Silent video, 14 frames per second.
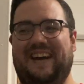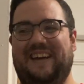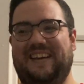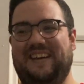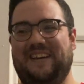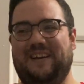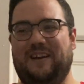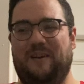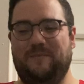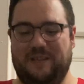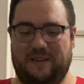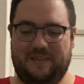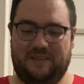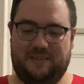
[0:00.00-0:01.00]
it comes
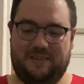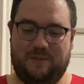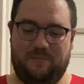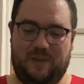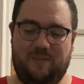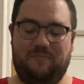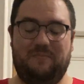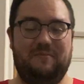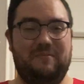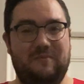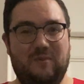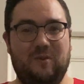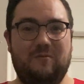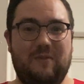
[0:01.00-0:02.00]
out to be
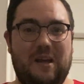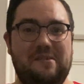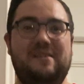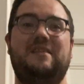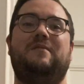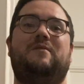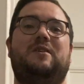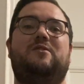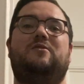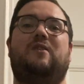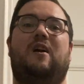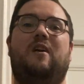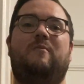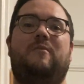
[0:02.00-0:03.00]
relatively
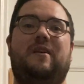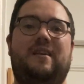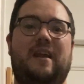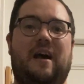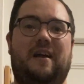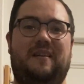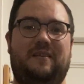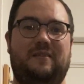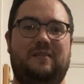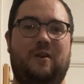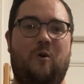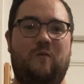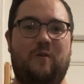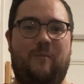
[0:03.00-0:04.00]
strong, but not
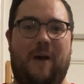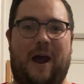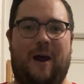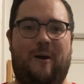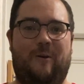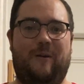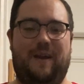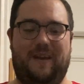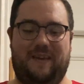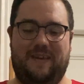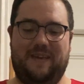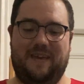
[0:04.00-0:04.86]
overpowering.